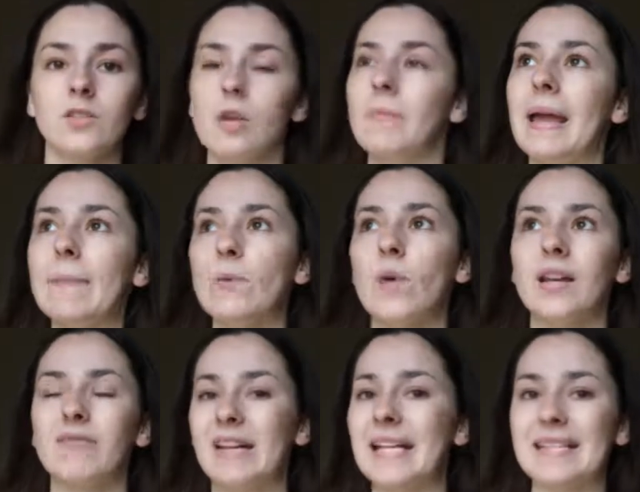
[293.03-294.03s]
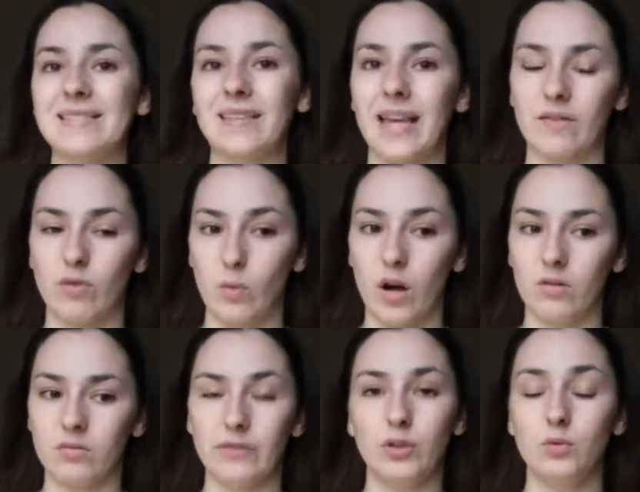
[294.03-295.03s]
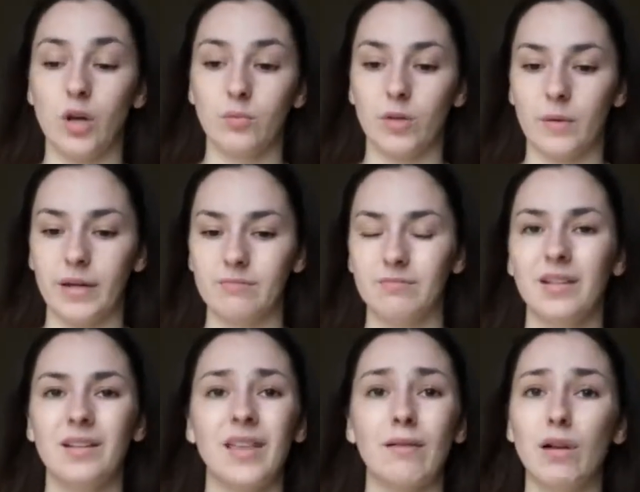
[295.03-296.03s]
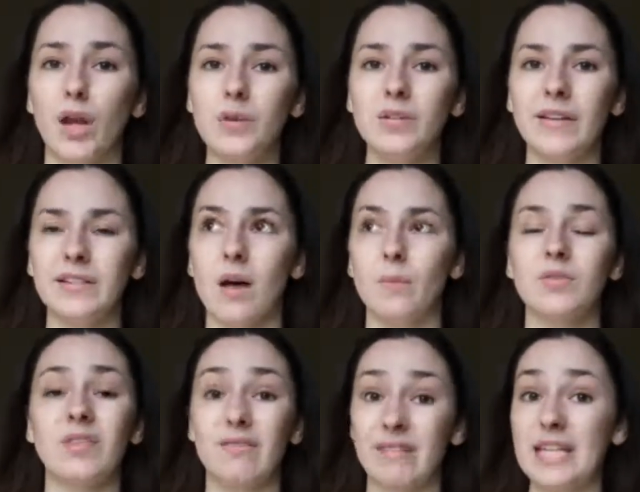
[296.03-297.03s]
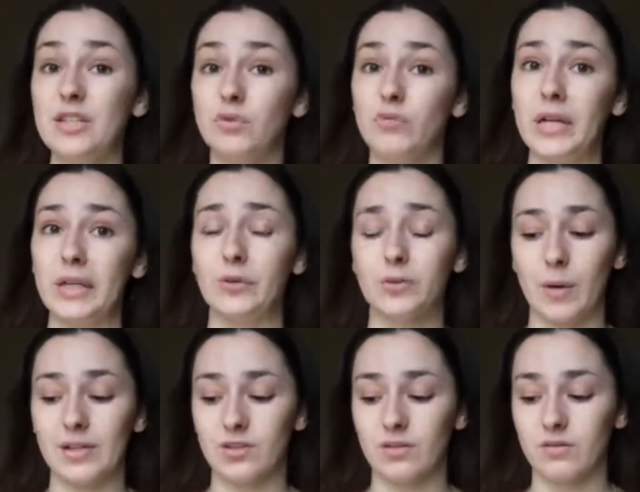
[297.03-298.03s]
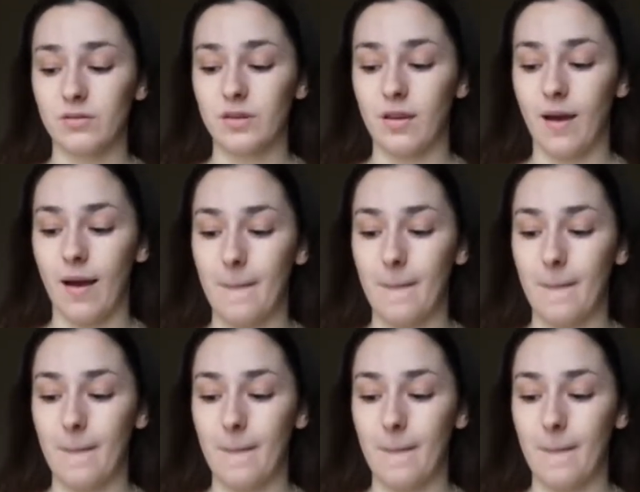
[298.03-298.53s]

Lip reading: So paper 1, it really isn't the end of the world if you don't know it. There are loads of examples, they really do reuse questions.